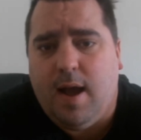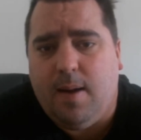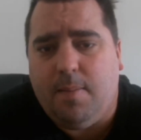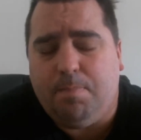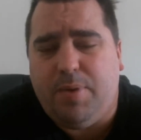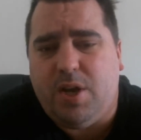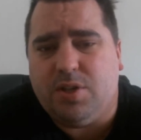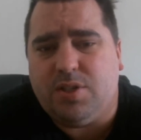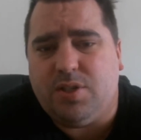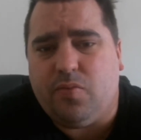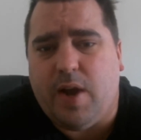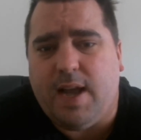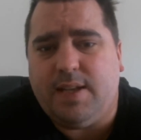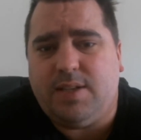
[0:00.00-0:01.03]
because the
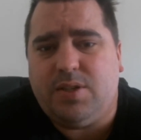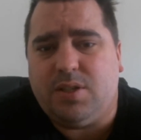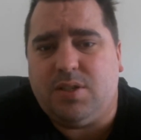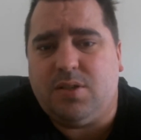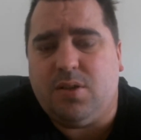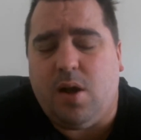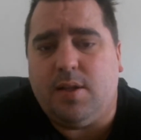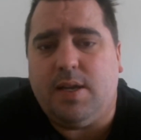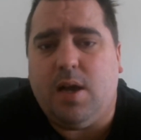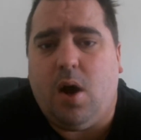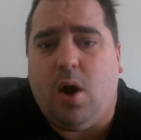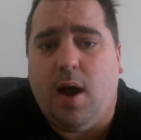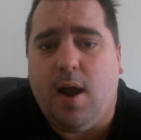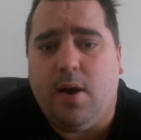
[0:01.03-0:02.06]
rates are slightly
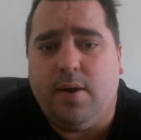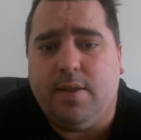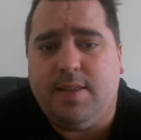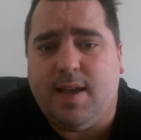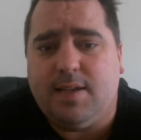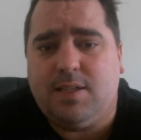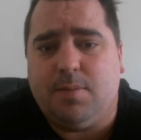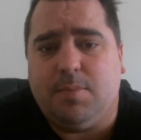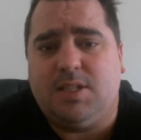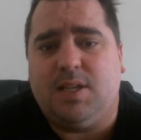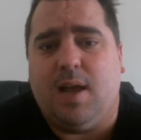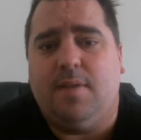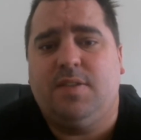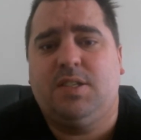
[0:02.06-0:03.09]
higher in the
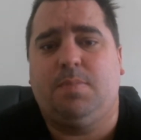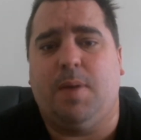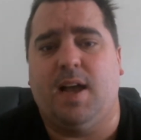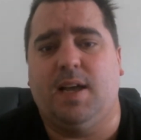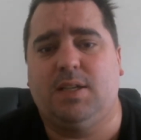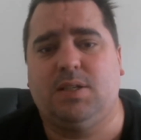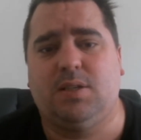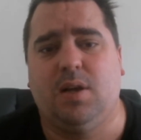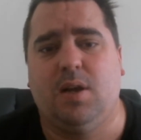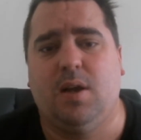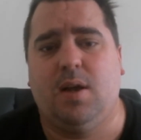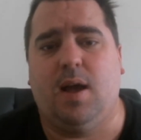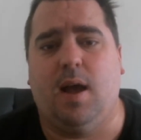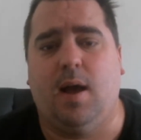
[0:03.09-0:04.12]
SMSF space
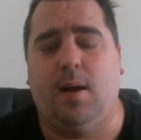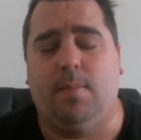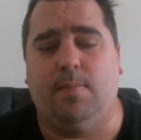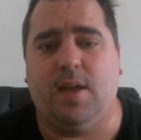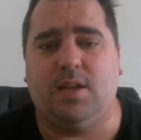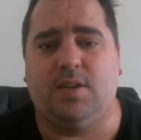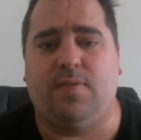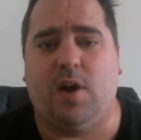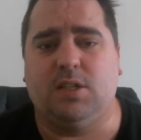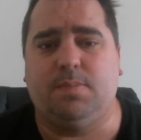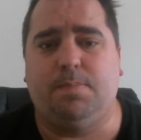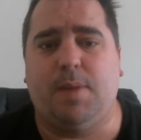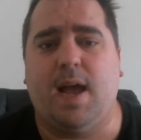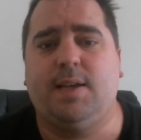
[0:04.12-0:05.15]
as far as
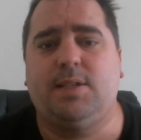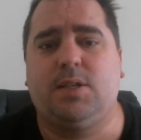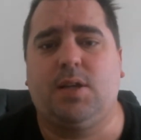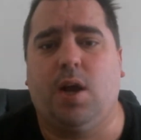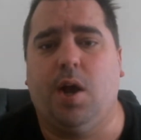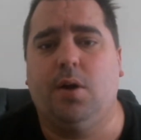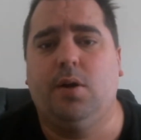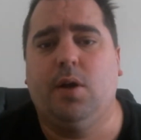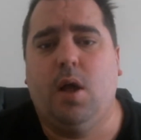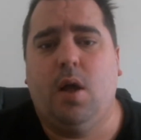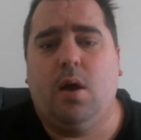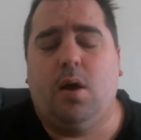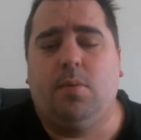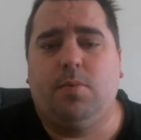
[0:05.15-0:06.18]
banks go,
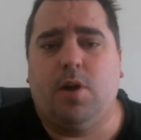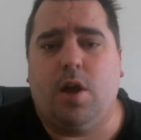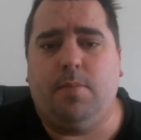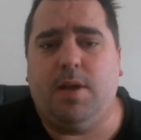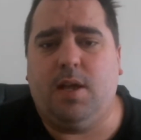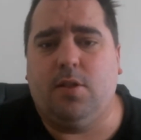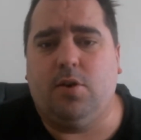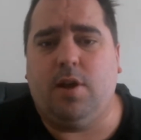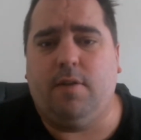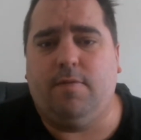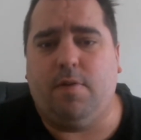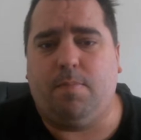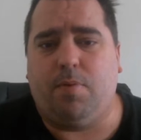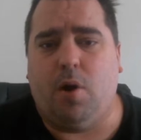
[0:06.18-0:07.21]
I'm going to be looking
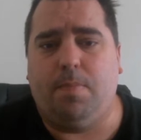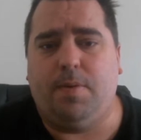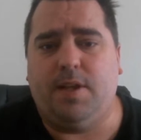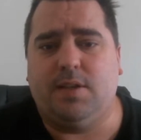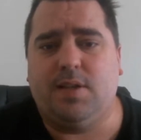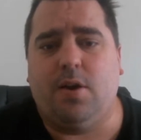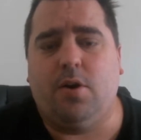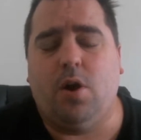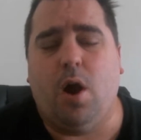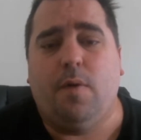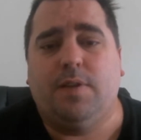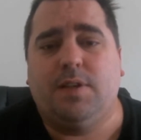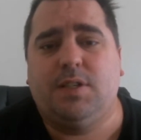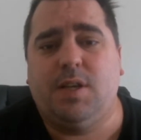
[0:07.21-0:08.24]
for properties that are
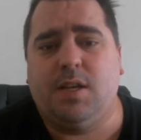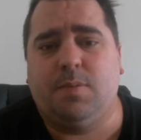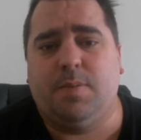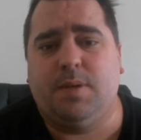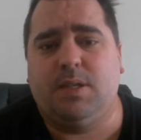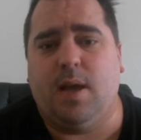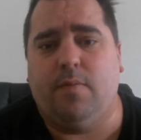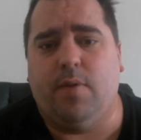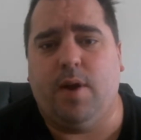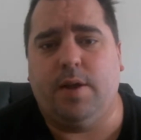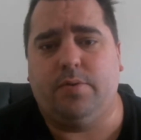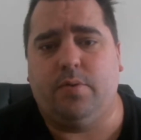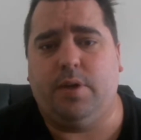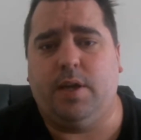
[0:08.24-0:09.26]
over 6%
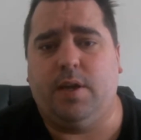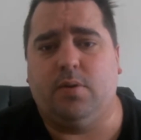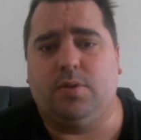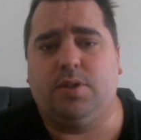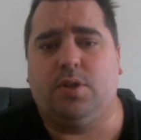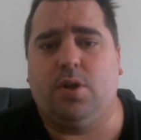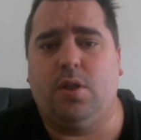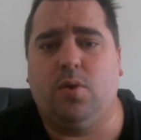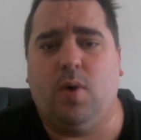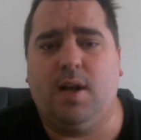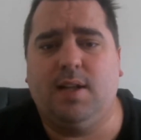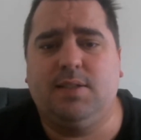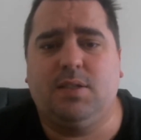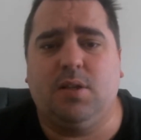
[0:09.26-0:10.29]
rental yield. So the
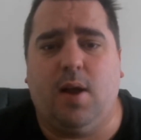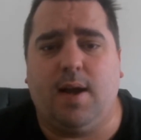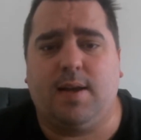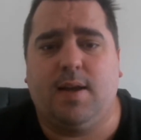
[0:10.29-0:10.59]
ones like